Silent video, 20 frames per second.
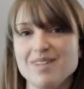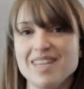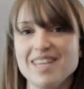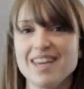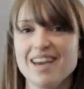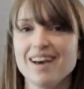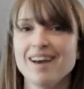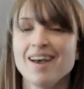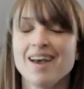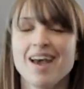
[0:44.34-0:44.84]

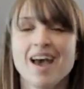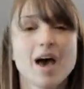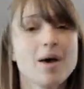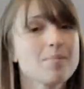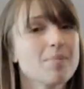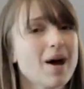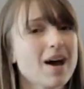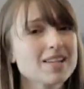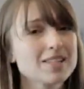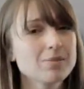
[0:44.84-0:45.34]
Nika
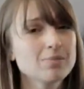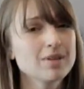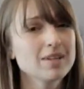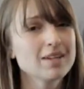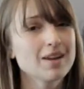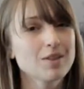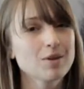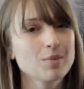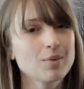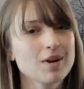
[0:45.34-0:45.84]
and possibly
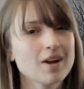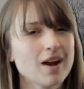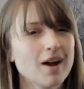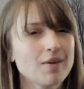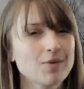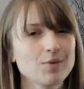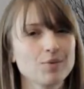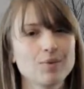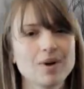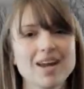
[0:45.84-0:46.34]
another one
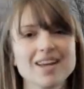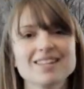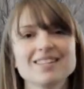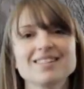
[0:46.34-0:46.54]
on the way